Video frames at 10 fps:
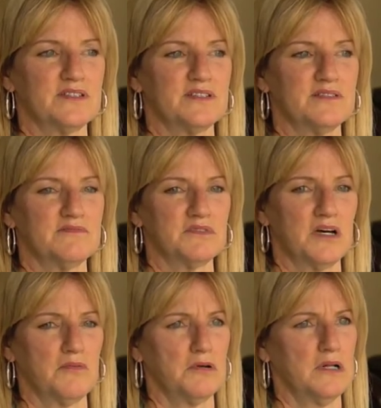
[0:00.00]
I
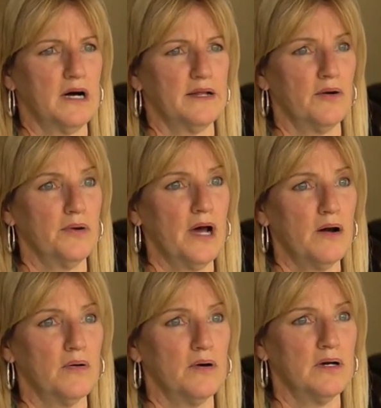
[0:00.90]
thought, well, I don't
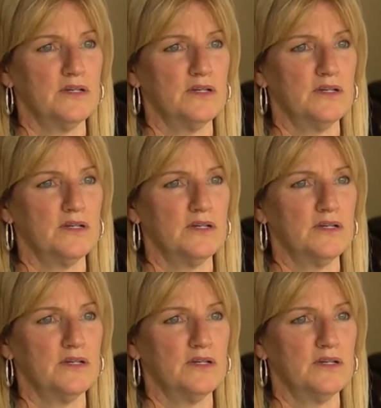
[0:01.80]
know.